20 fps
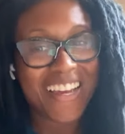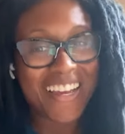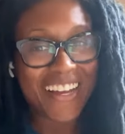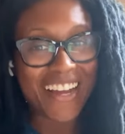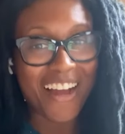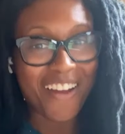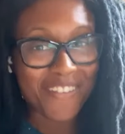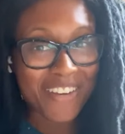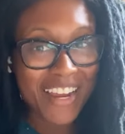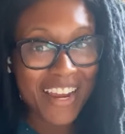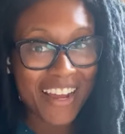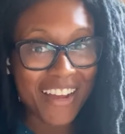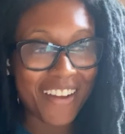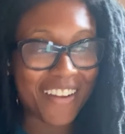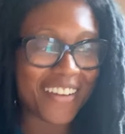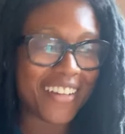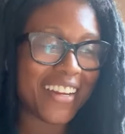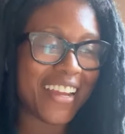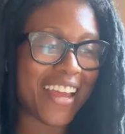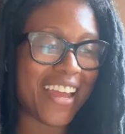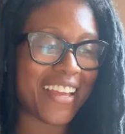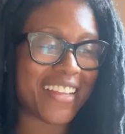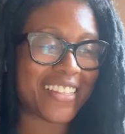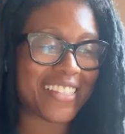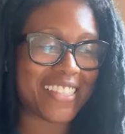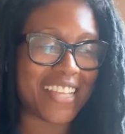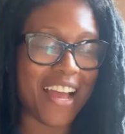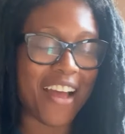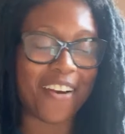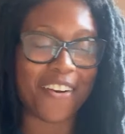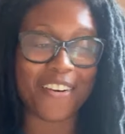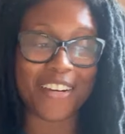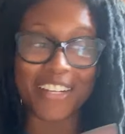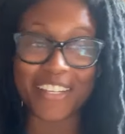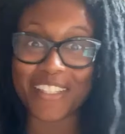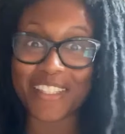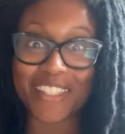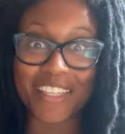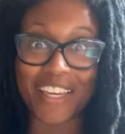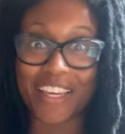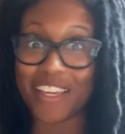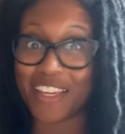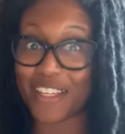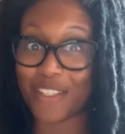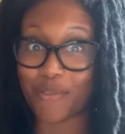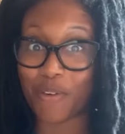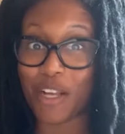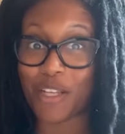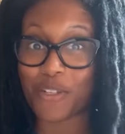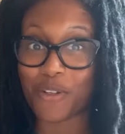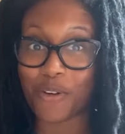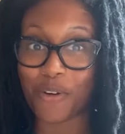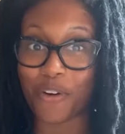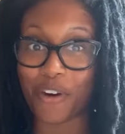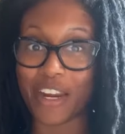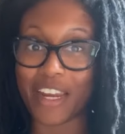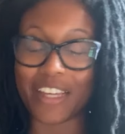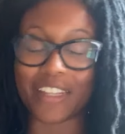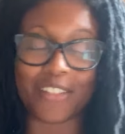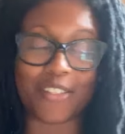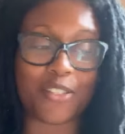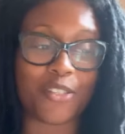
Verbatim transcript: Calm down. And Saturn is, is retrograde.